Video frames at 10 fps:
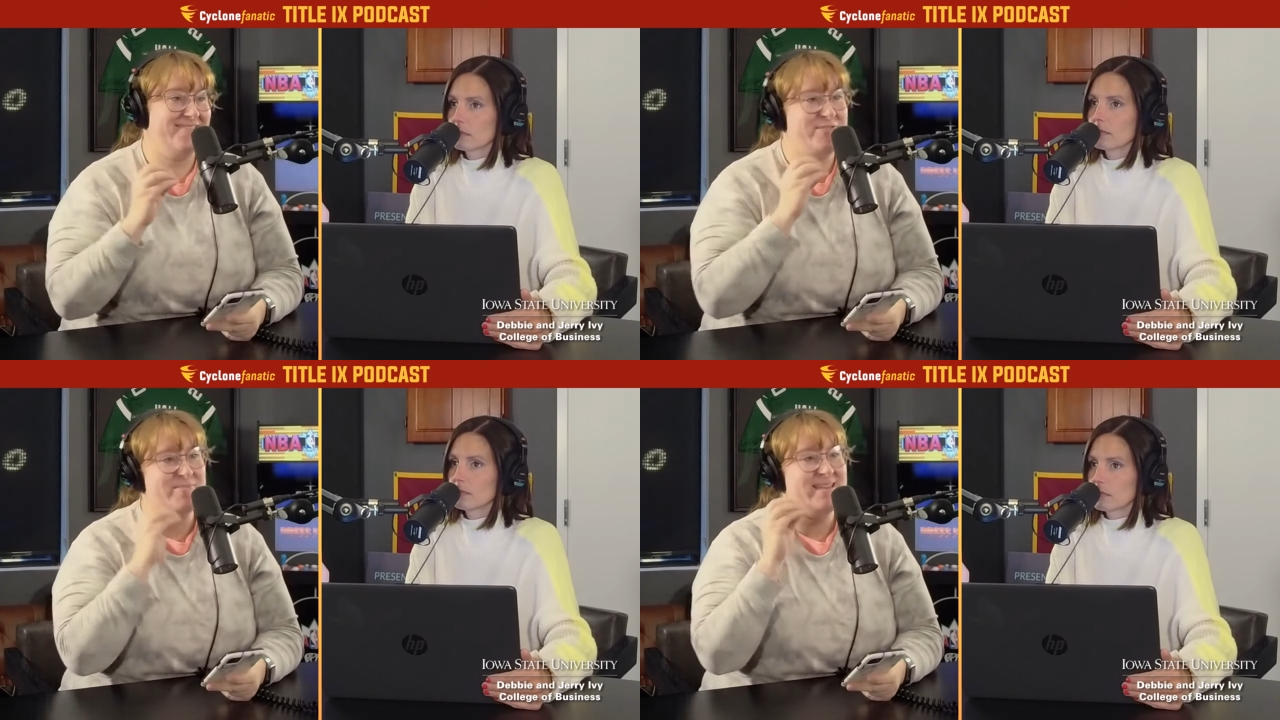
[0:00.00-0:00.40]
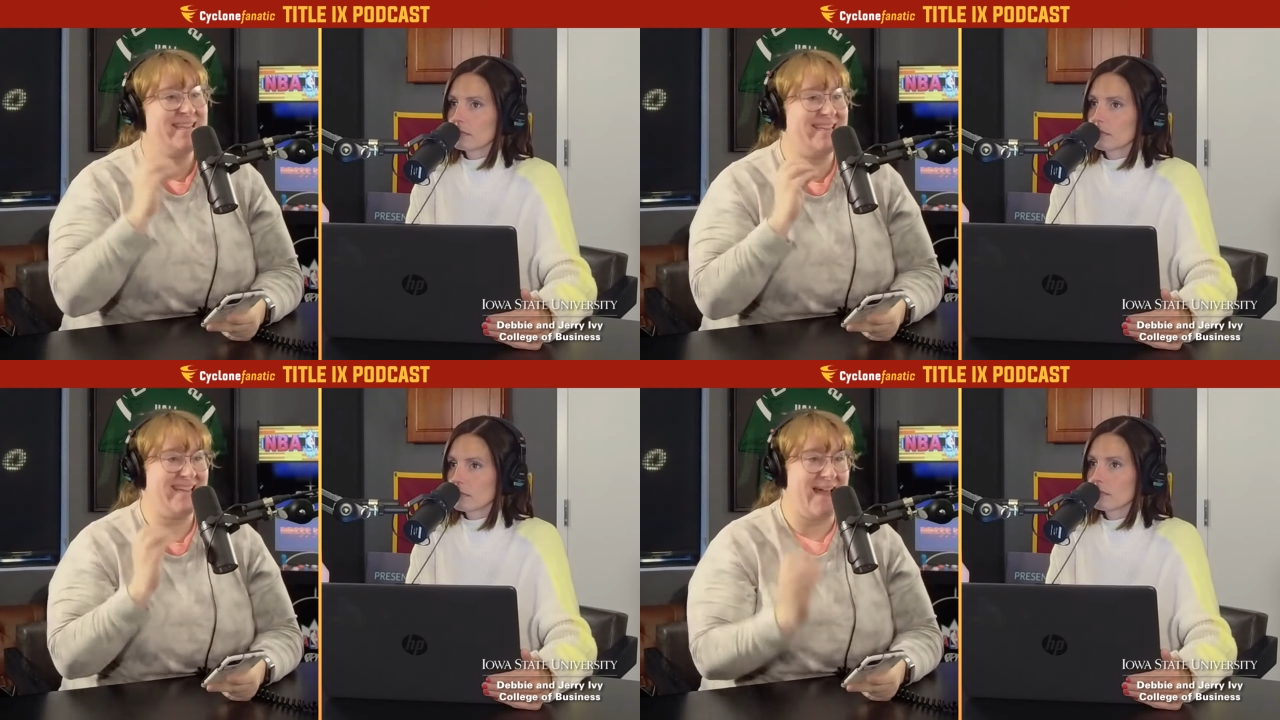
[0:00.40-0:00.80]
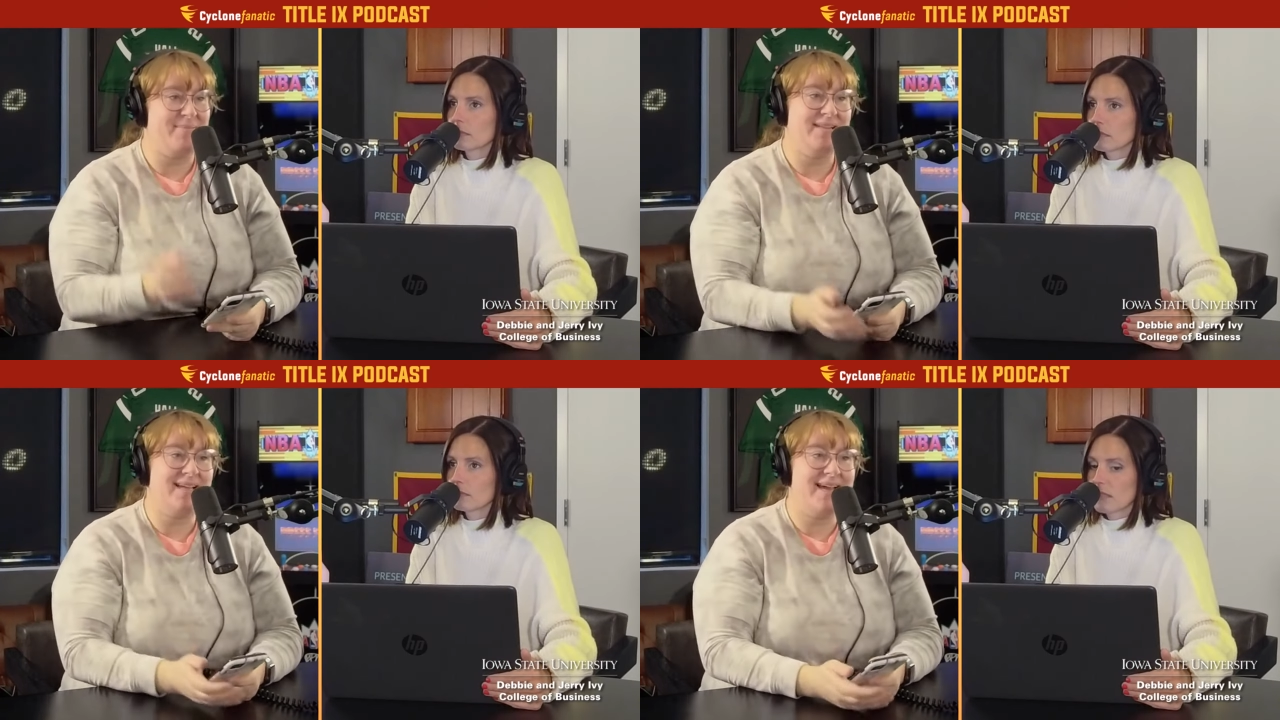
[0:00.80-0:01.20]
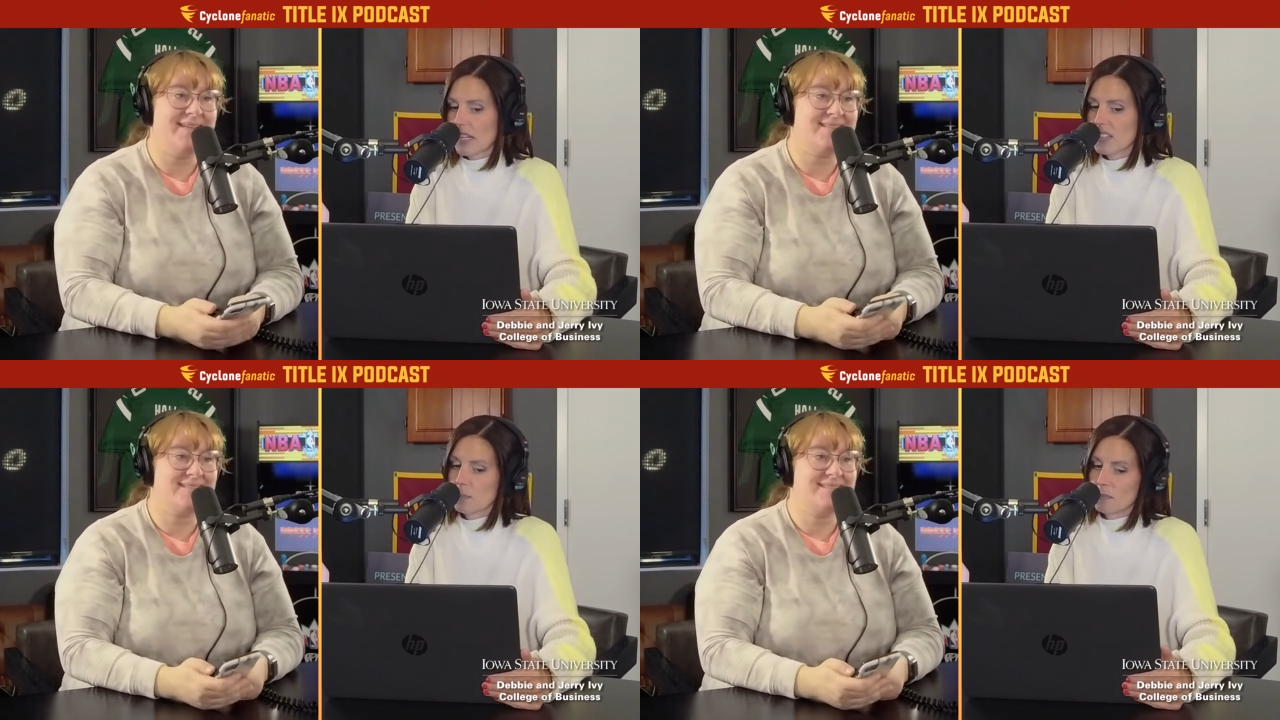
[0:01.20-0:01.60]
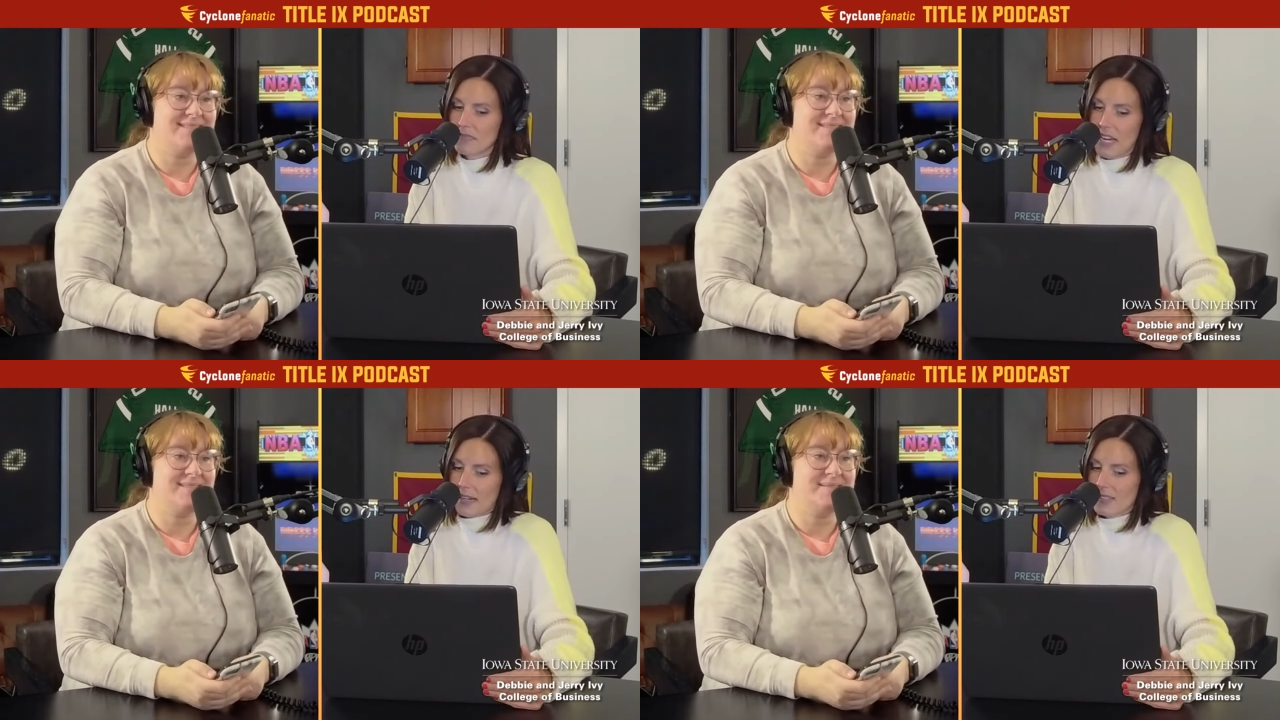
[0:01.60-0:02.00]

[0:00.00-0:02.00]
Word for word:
Speaker 1: women can capitalize. It's yeah, it's